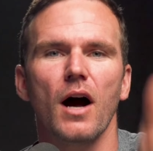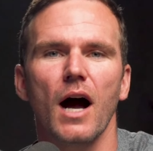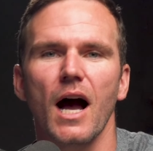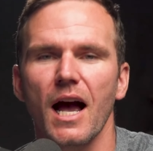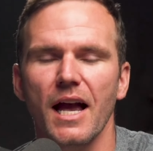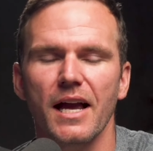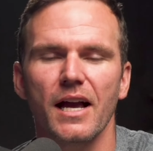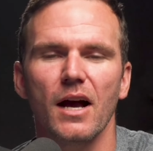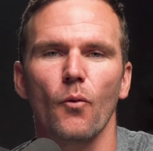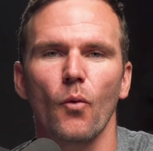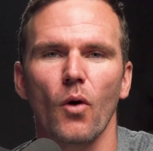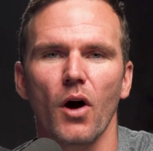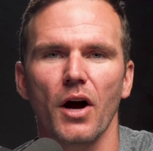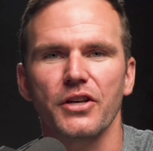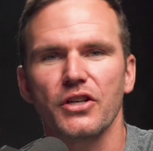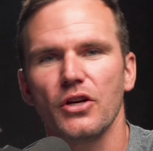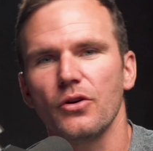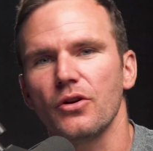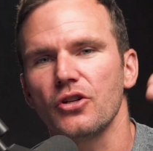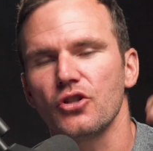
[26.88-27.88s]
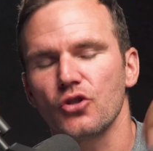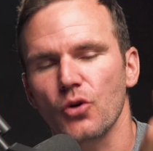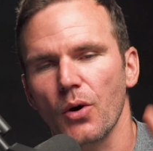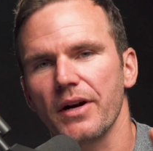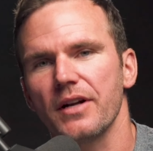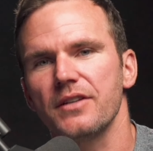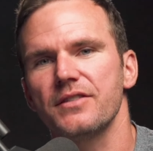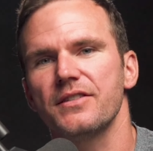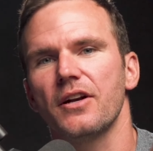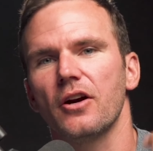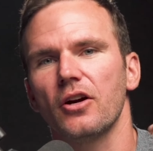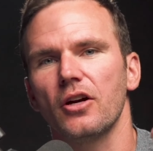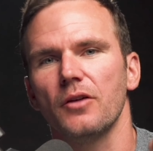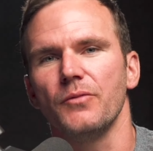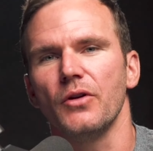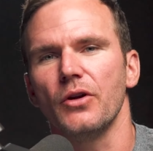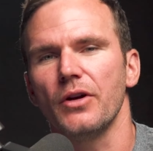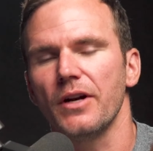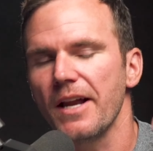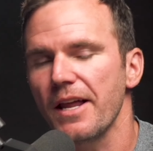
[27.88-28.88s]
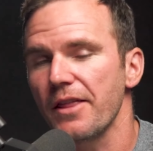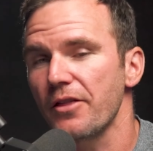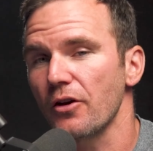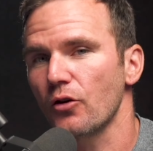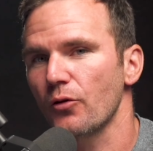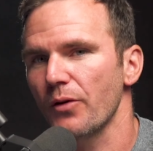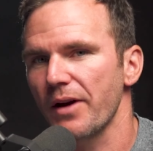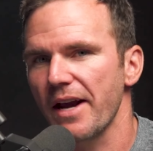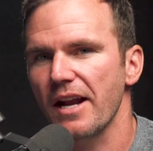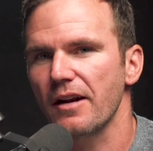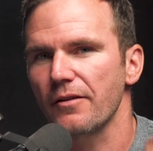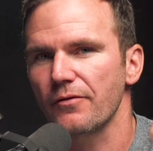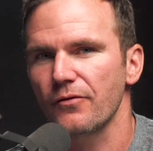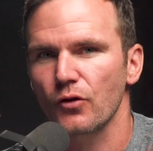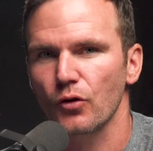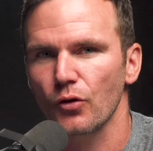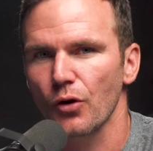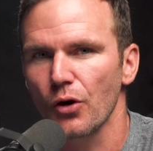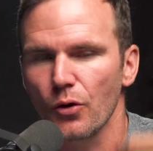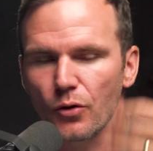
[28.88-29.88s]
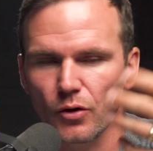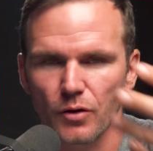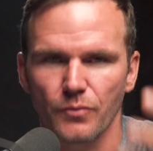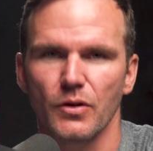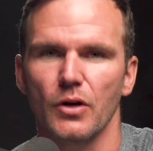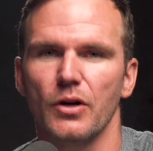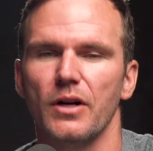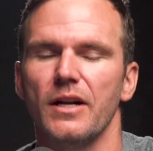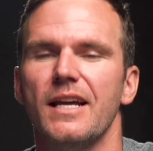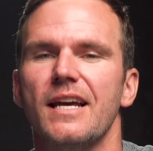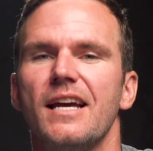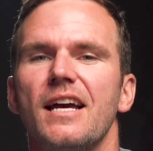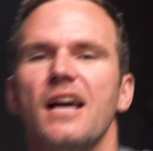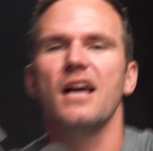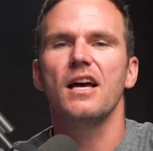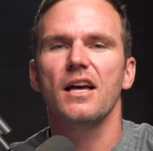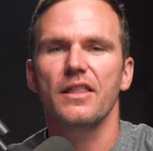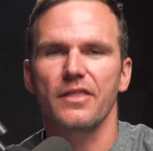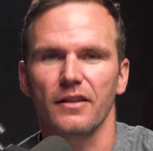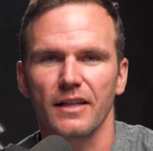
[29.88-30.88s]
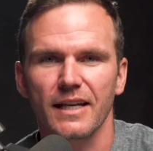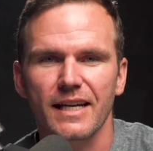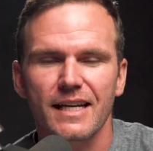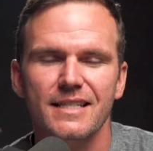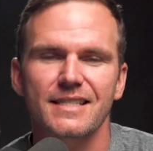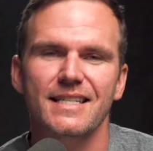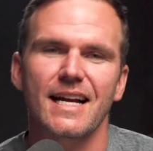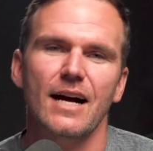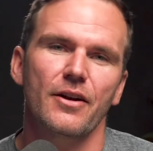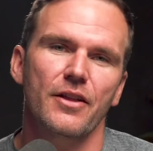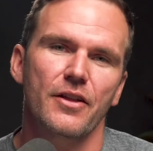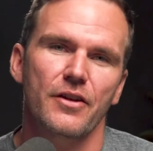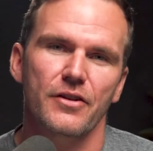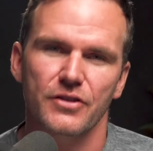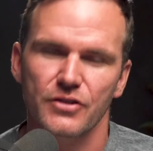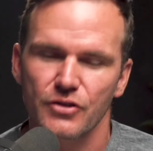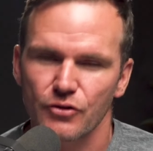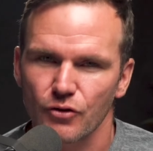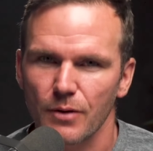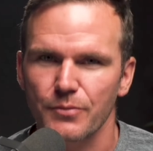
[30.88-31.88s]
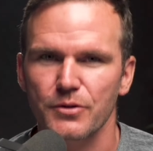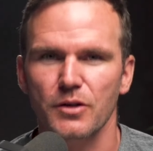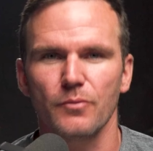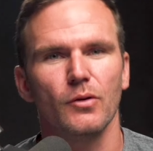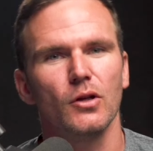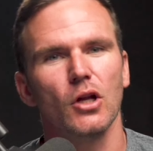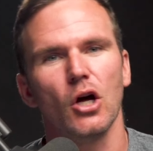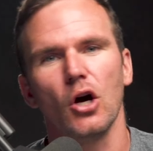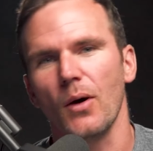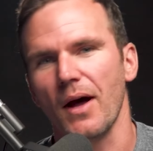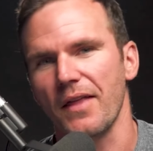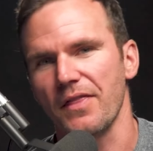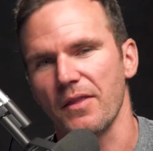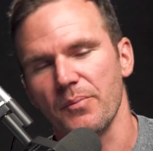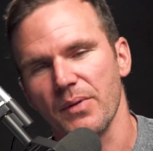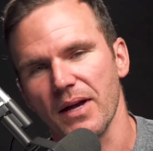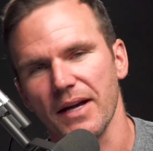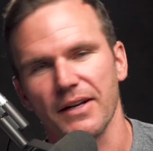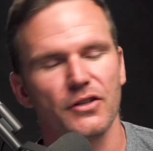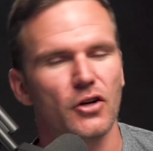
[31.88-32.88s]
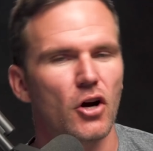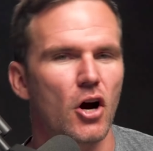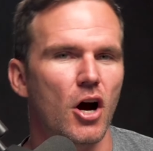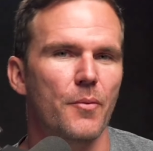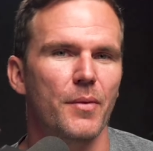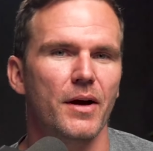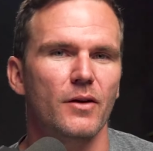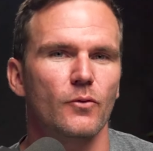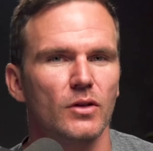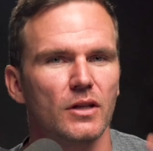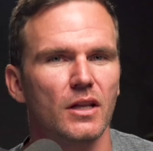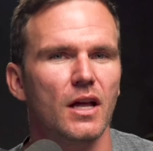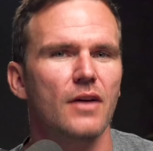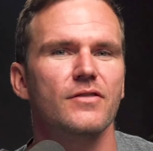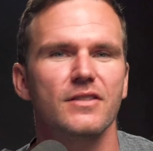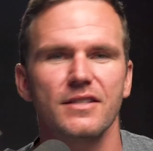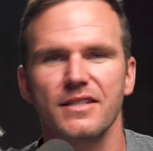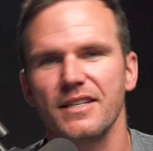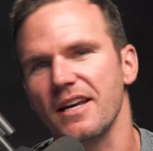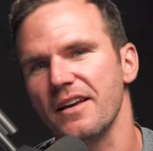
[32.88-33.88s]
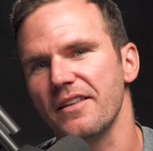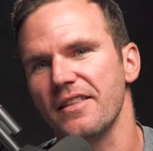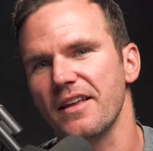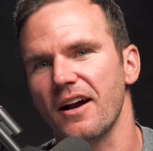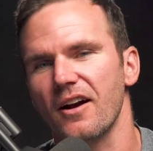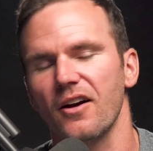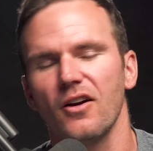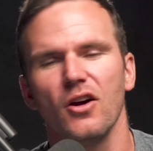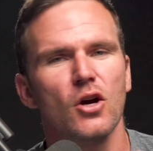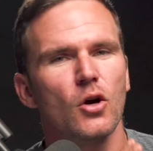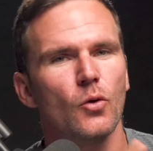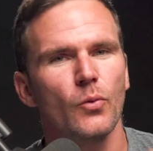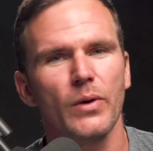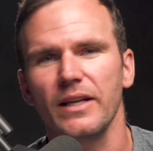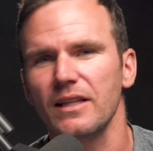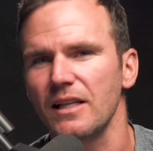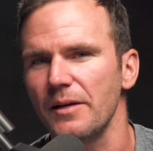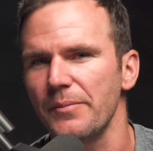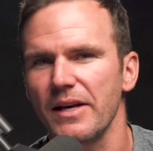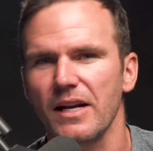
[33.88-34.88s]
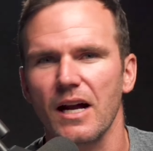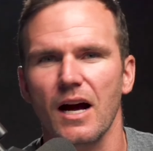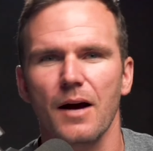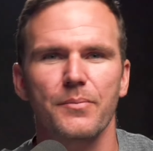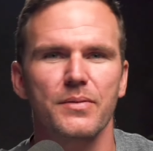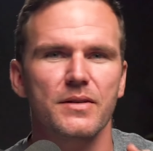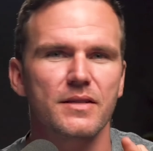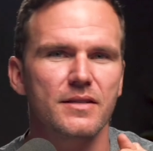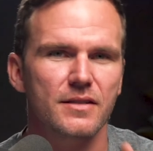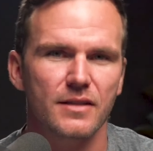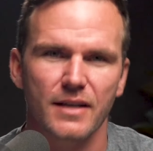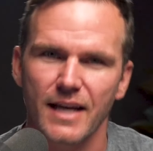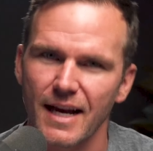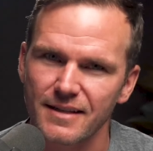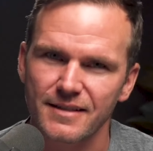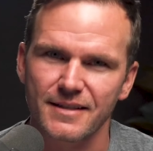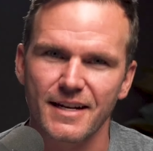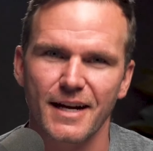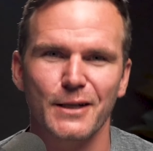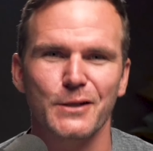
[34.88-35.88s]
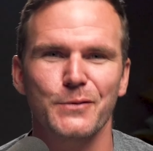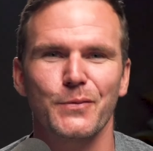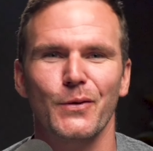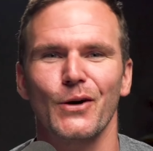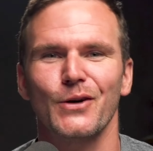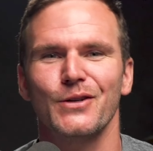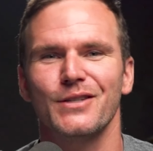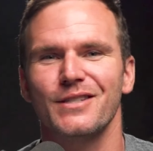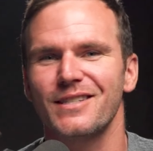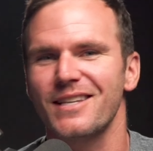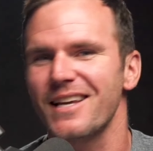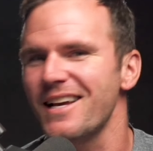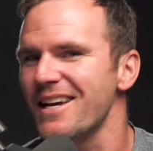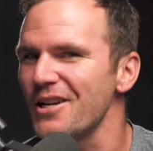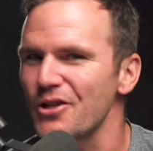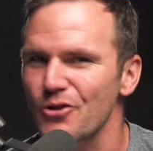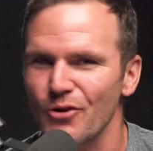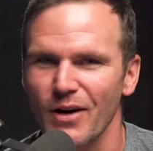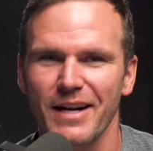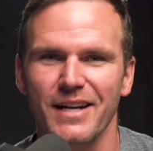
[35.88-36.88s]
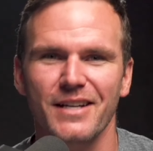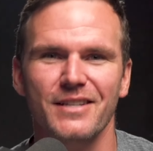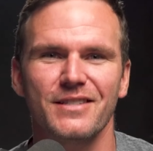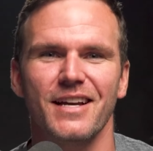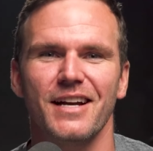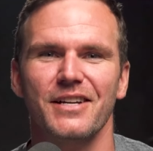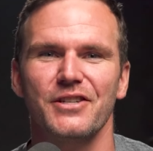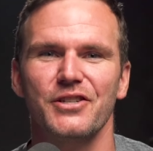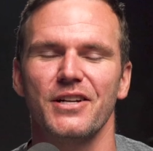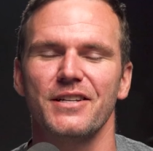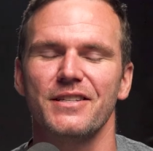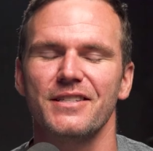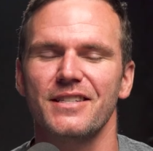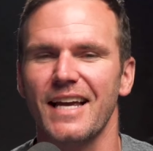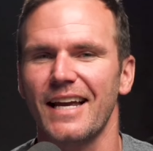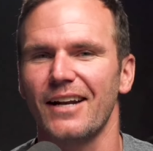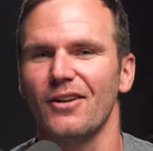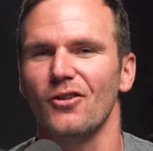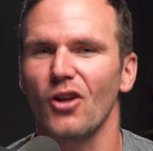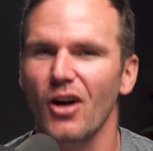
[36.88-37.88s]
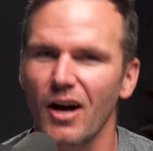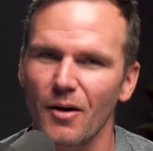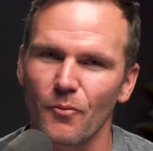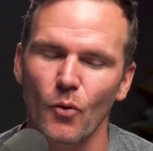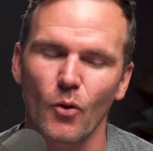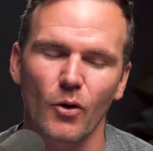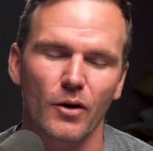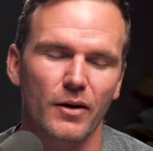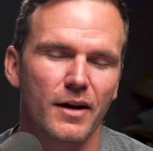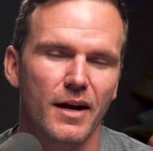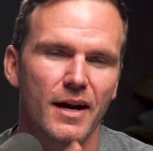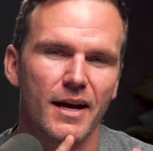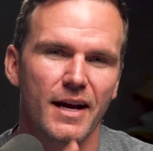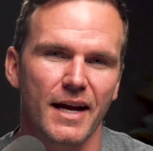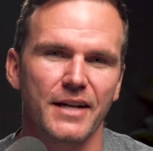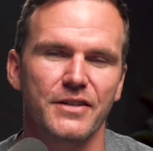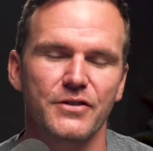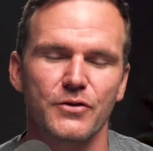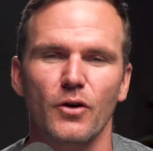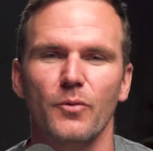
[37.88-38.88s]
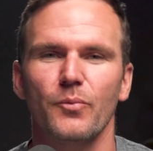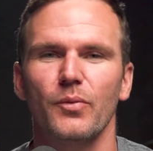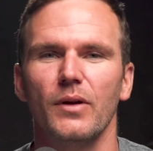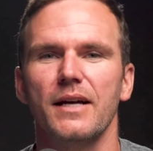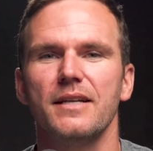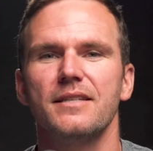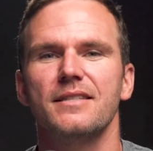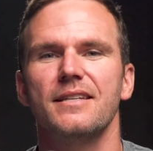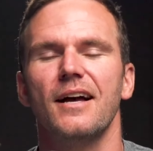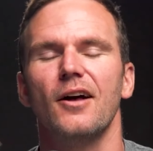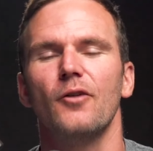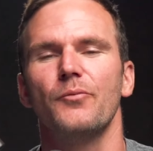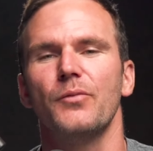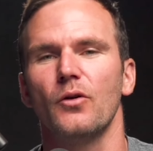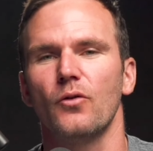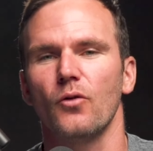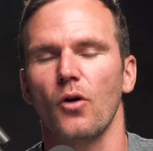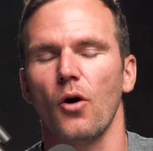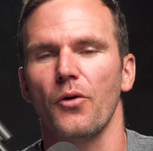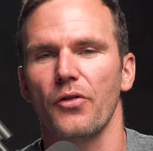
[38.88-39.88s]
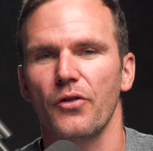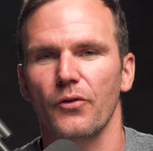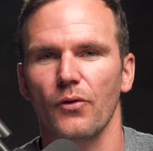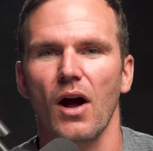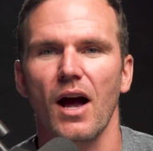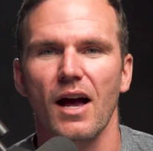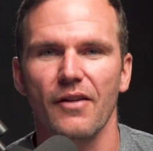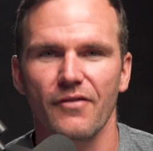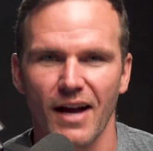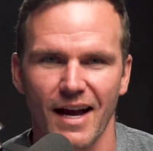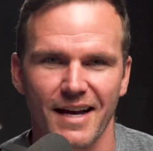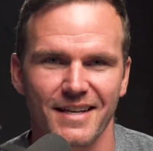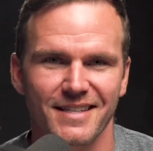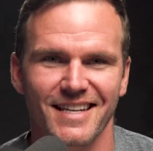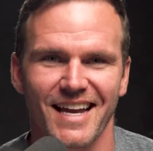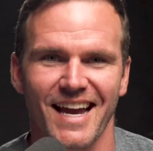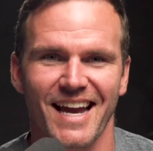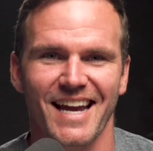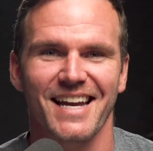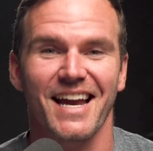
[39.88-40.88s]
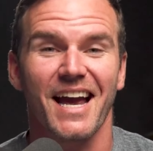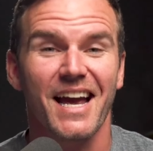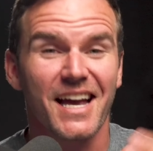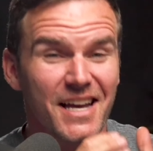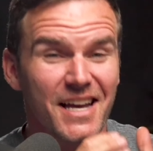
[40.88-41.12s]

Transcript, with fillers: I want you to join us in our community, the Creative Crew community. The link is down in the description below and the pinned comment. Would love to see you there. Weekly meetups, guest experts, training sessions, and a lot more. It's your place to help you grow and thrive as a